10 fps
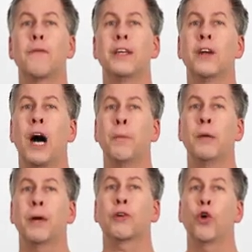of the
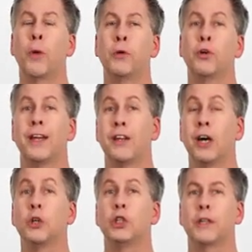common microbial
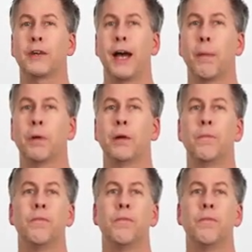etiologies of CAP.